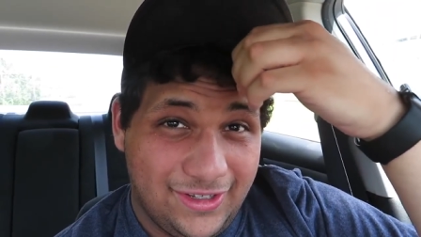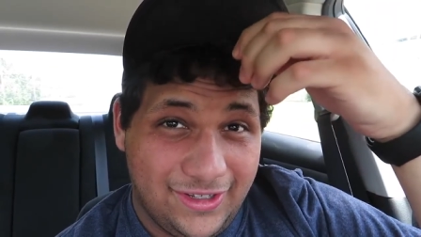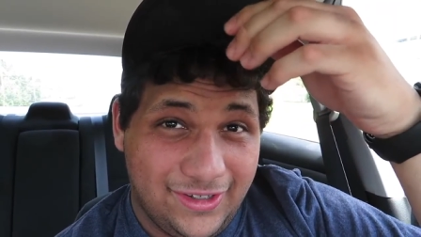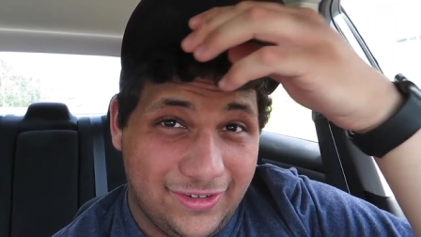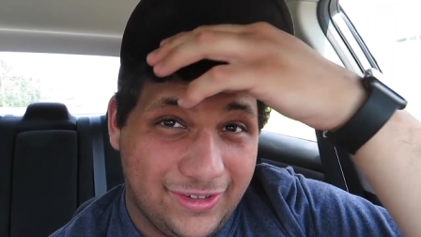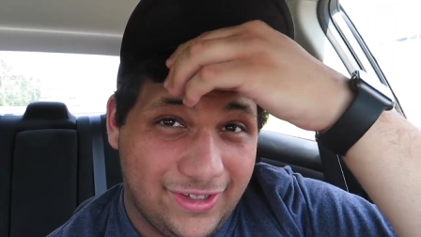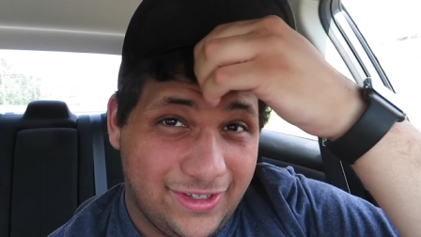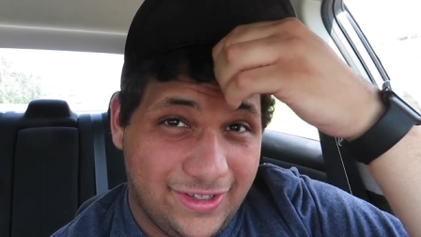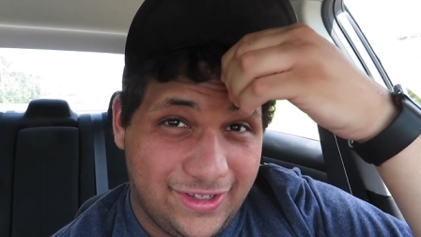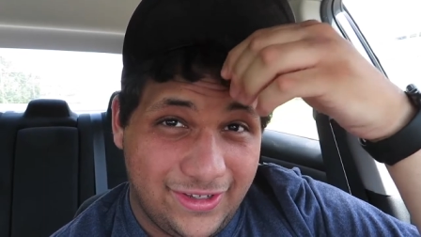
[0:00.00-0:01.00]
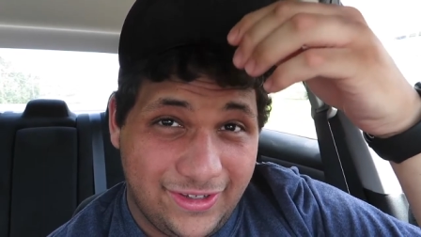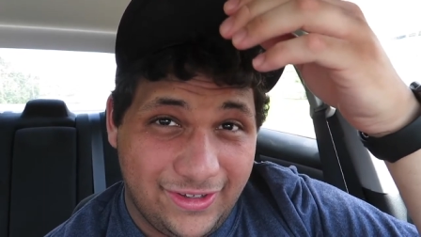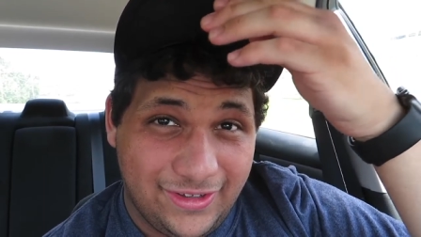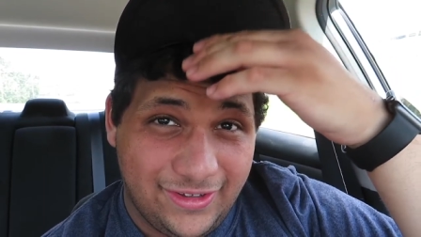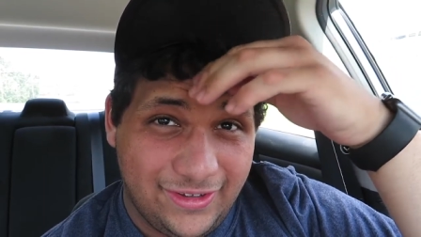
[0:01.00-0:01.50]
oh
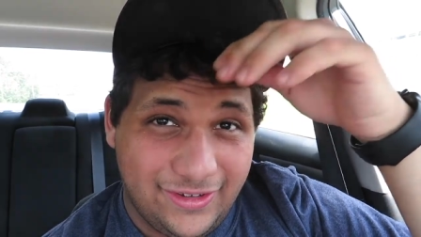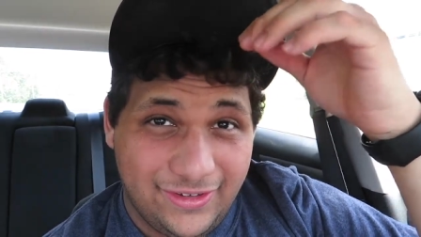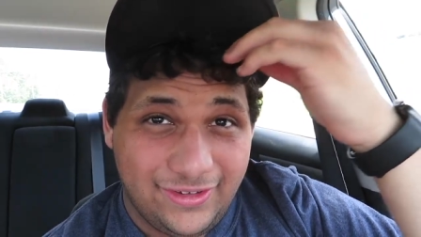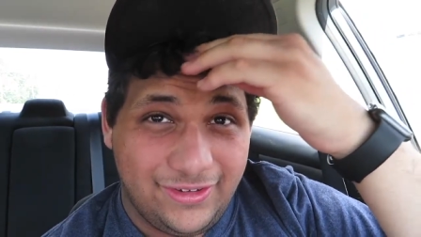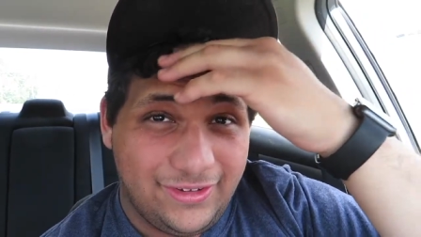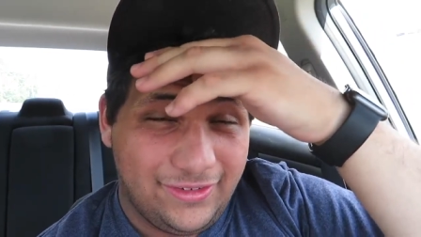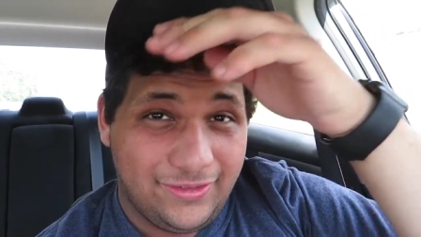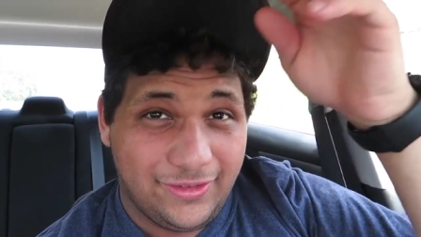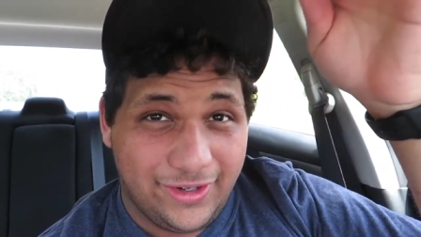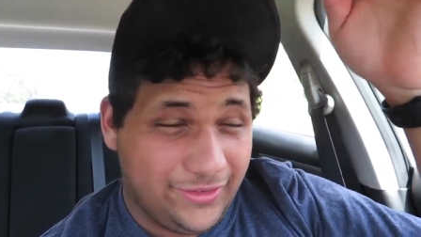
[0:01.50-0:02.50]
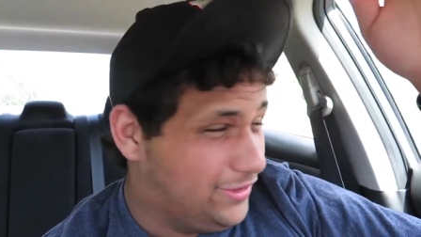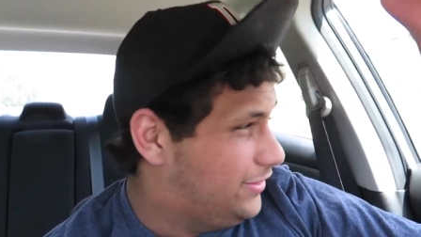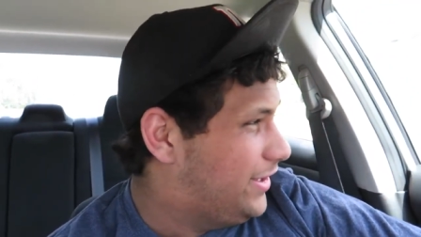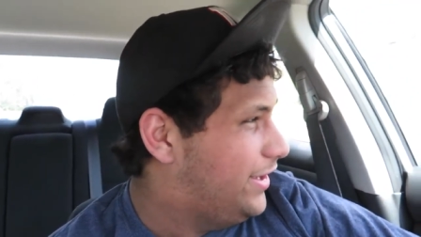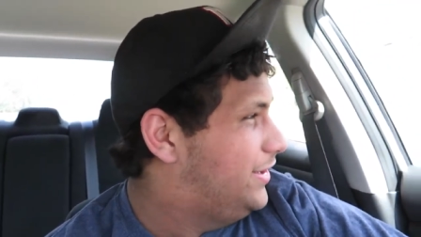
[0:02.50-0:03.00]
god whatever
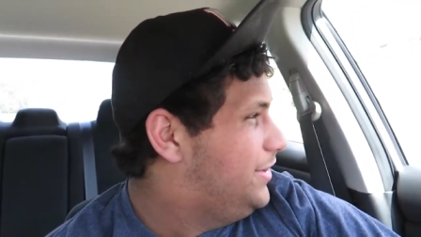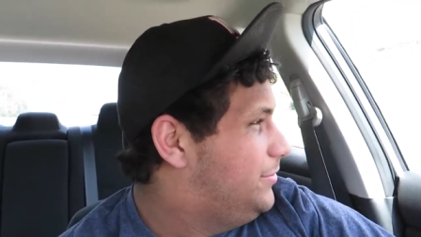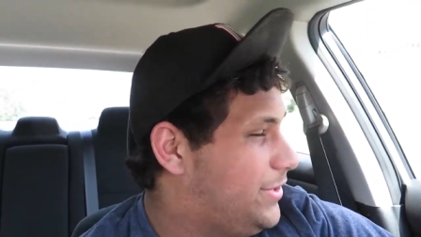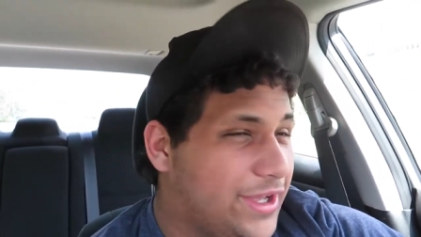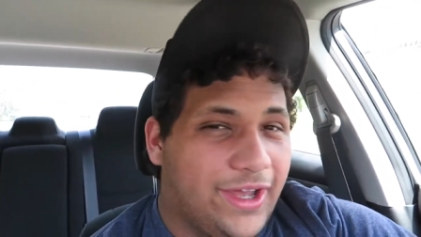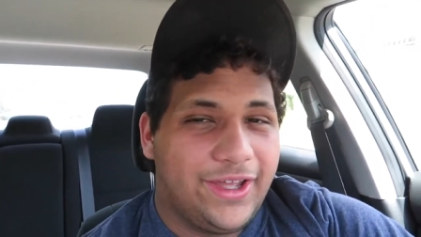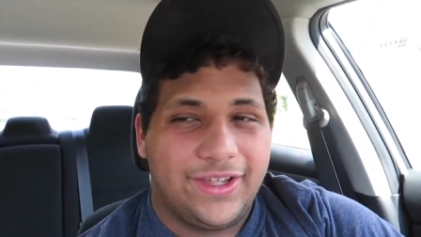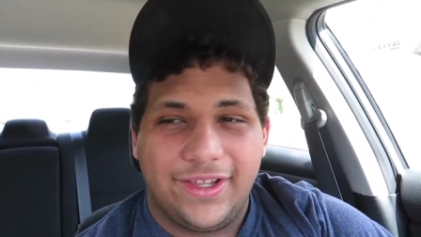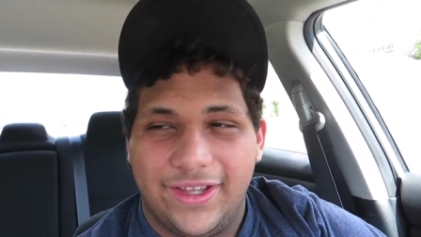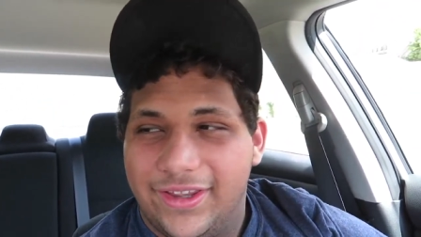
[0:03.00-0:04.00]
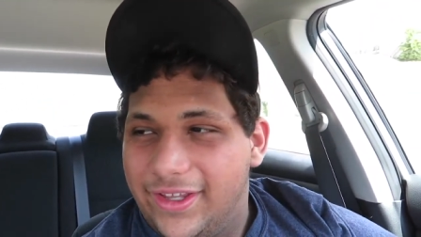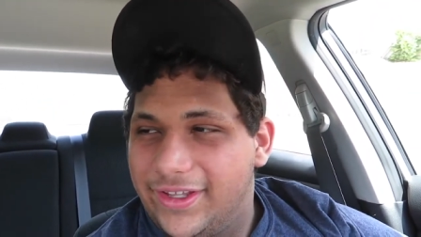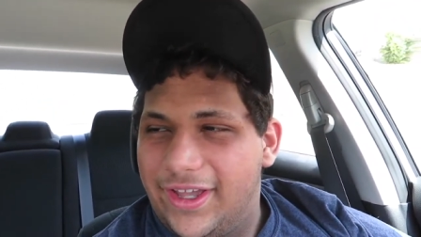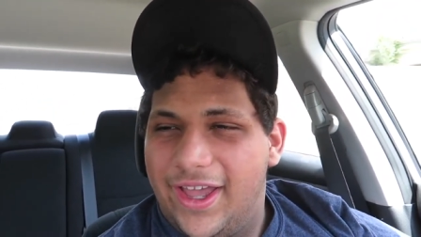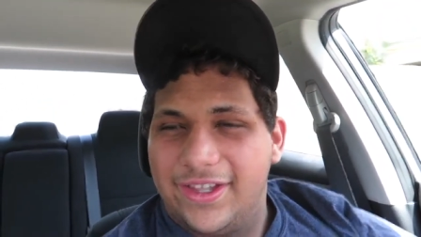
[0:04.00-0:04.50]
okay yeah I
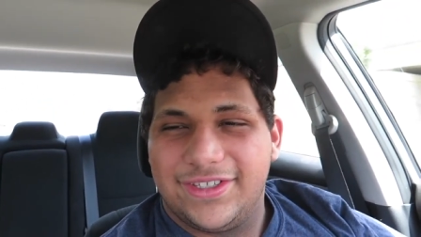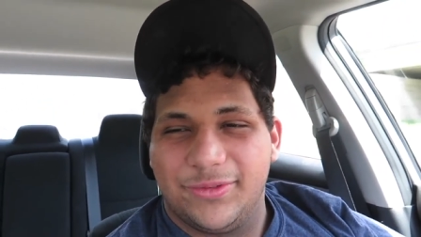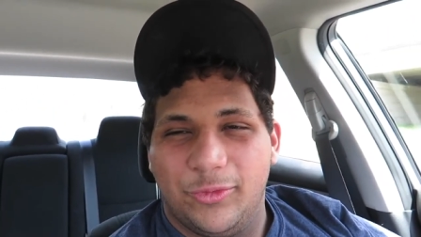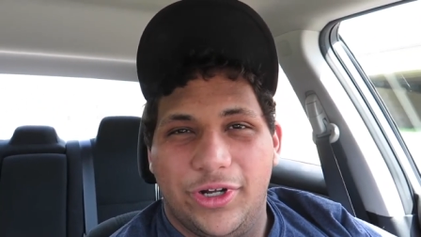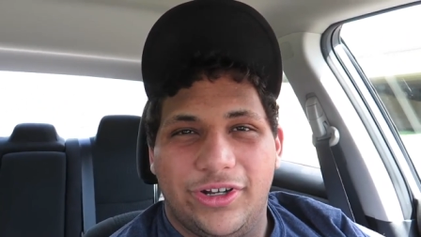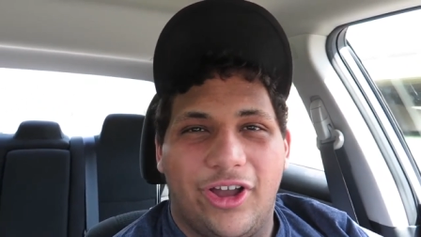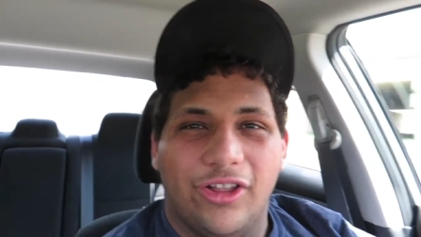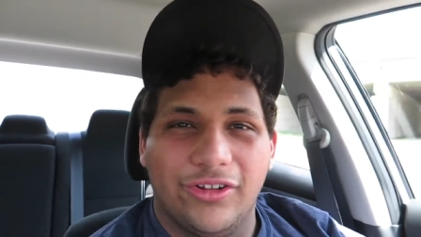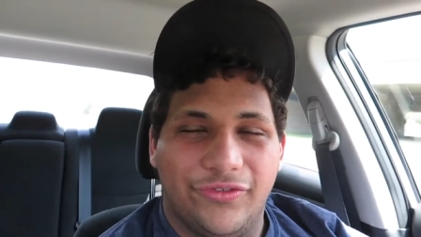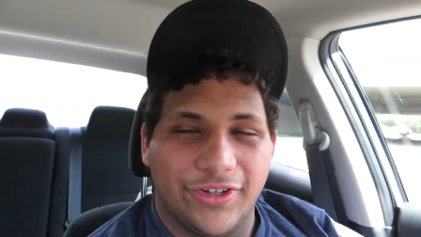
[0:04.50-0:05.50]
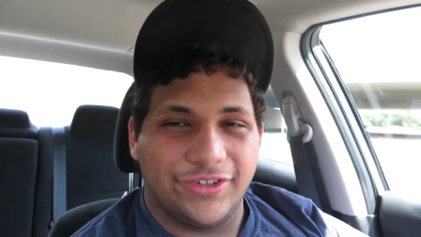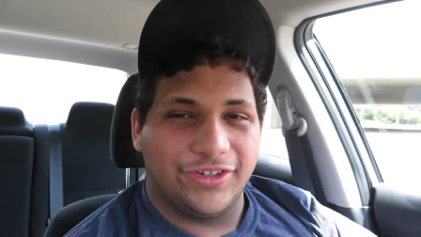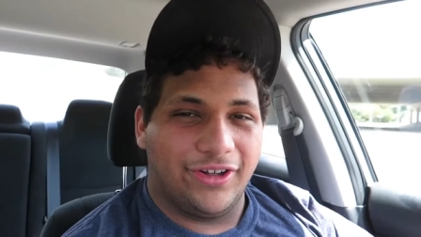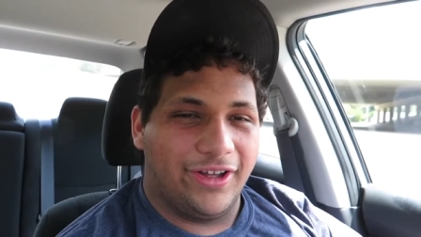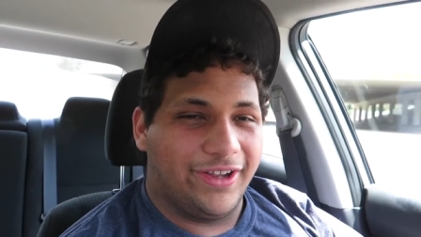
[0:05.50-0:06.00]
like I had some weird color
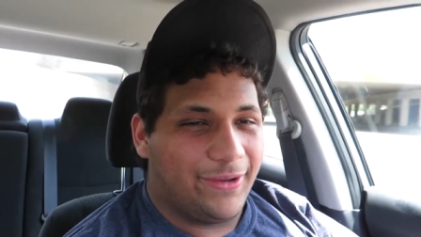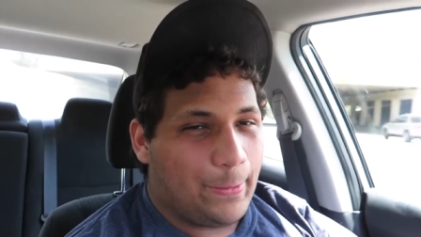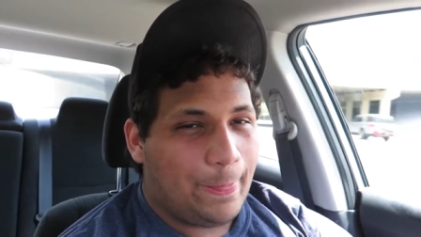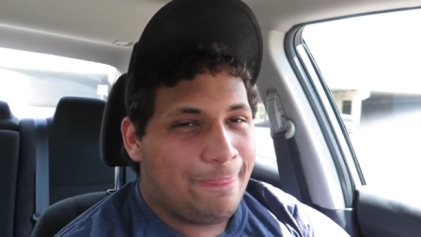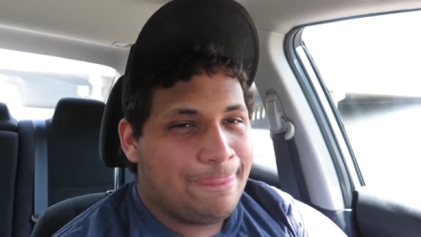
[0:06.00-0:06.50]
filter on